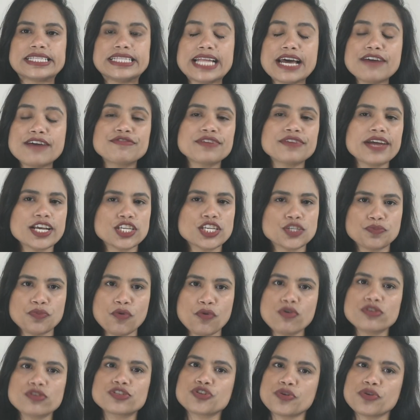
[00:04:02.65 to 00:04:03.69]
left
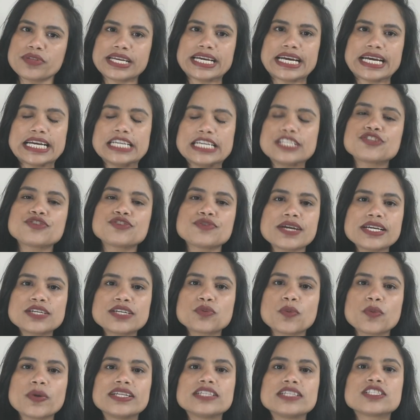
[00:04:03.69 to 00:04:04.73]
exposed on the internet
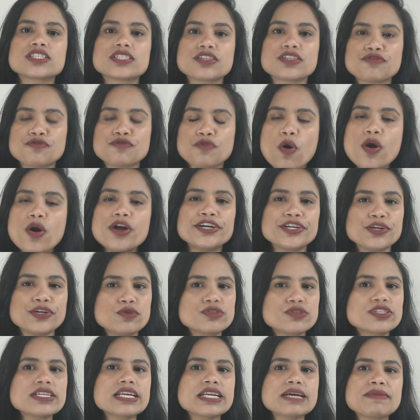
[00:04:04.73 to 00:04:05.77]
with its default
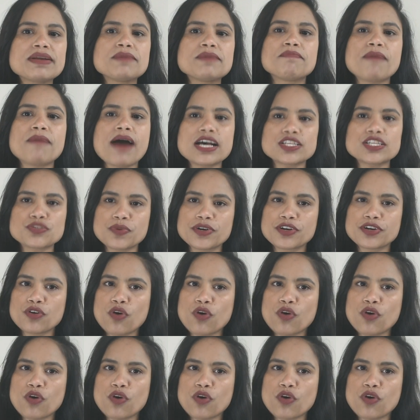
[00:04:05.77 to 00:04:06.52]
username and password